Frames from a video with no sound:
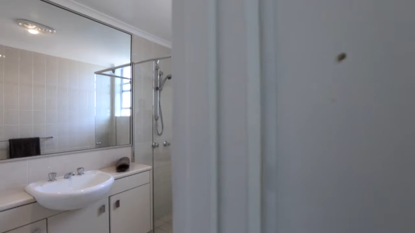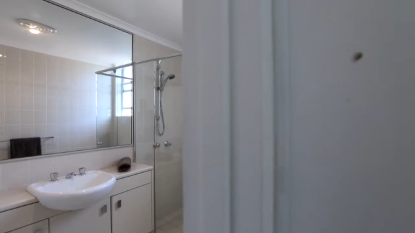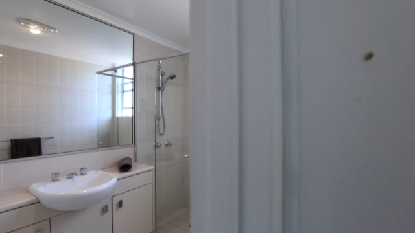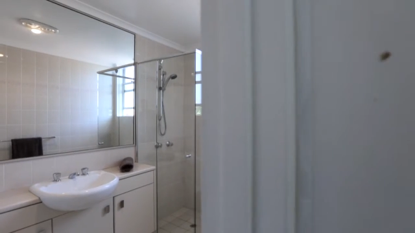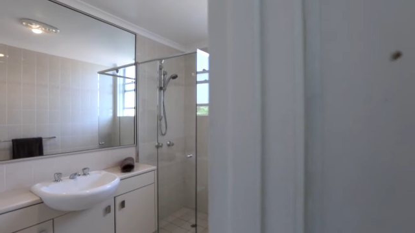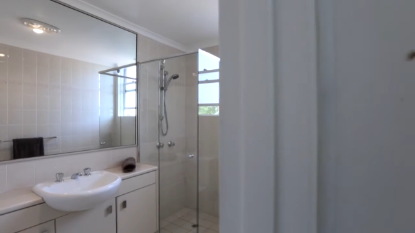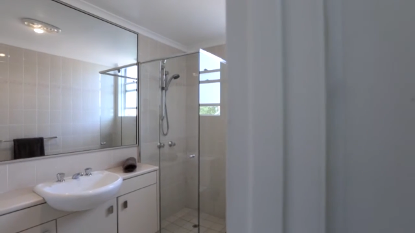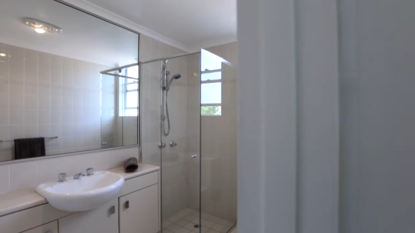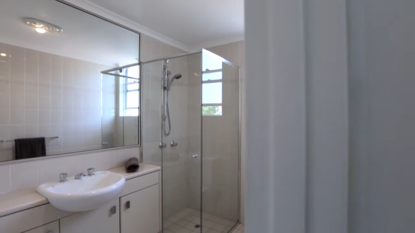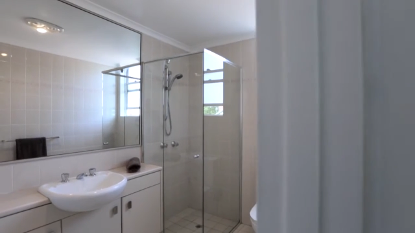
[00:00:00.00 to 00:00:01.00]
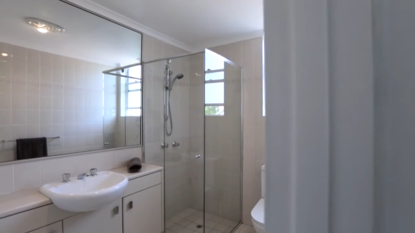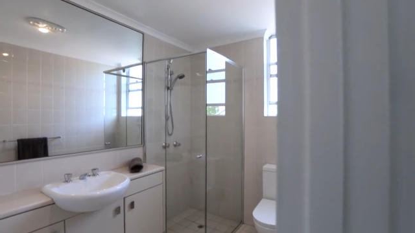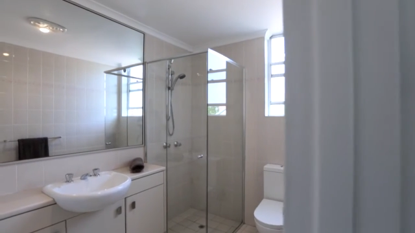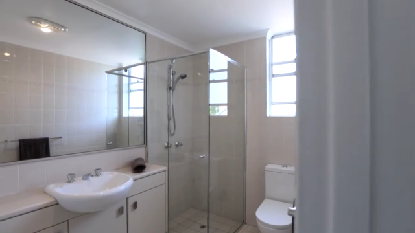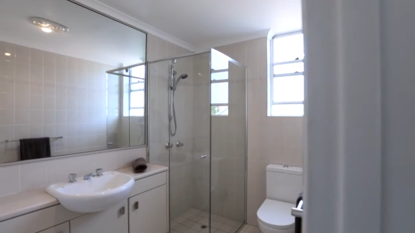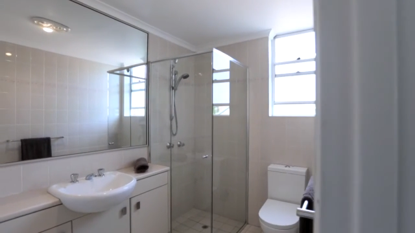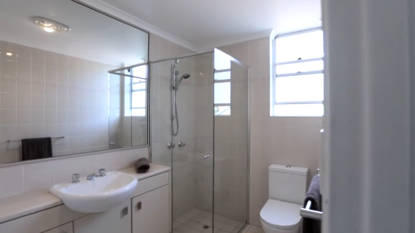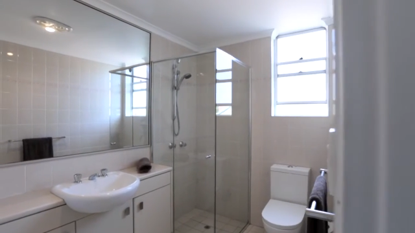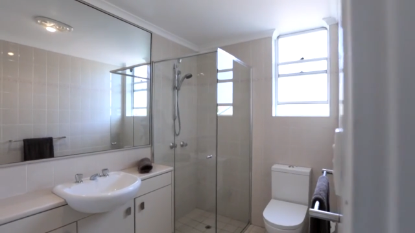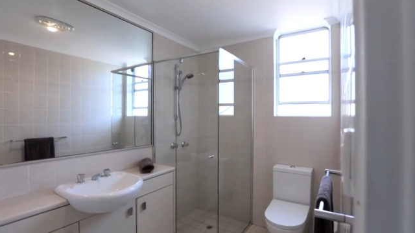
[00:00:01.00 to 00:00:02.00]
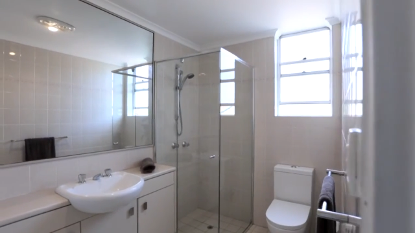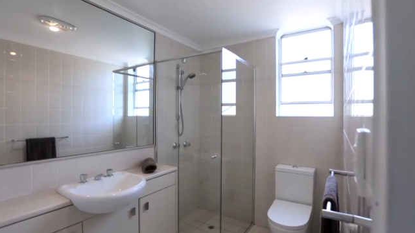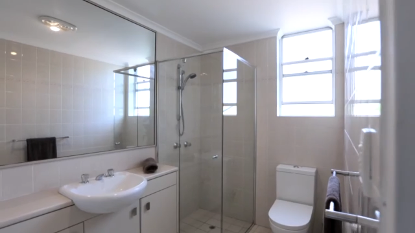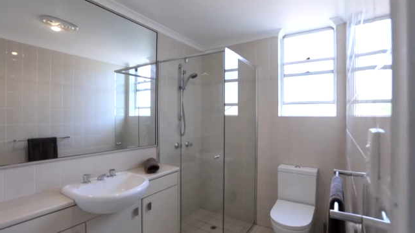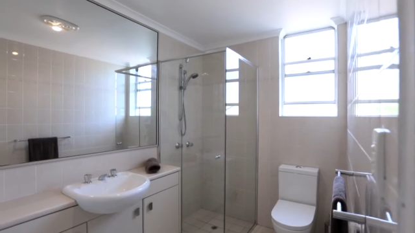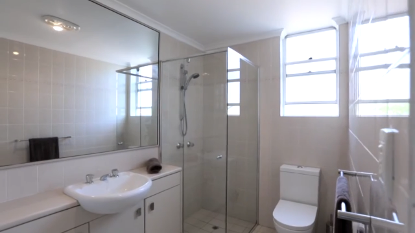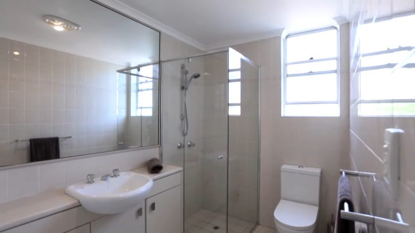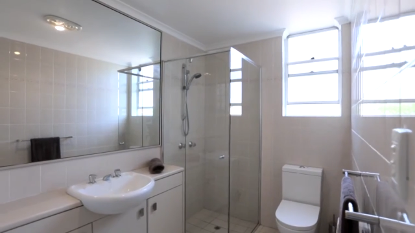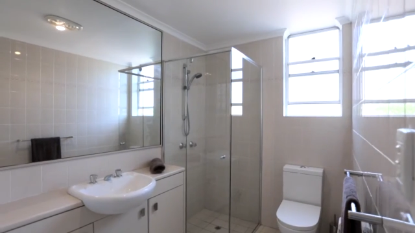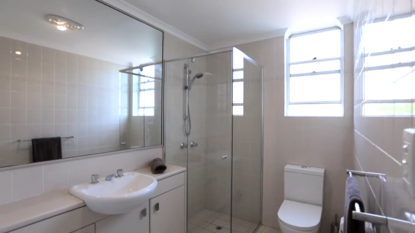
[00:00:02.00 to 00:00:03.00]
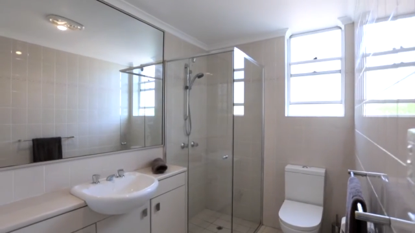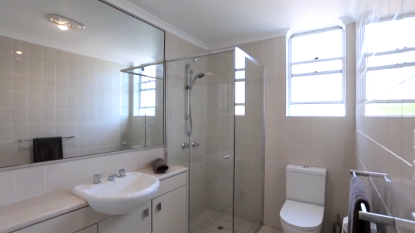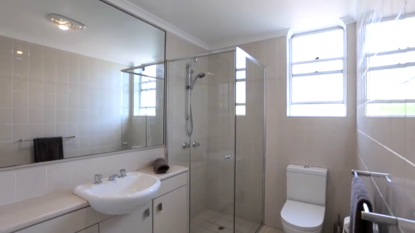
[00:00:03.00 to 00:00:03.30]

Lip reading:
[unreadable: no face in view]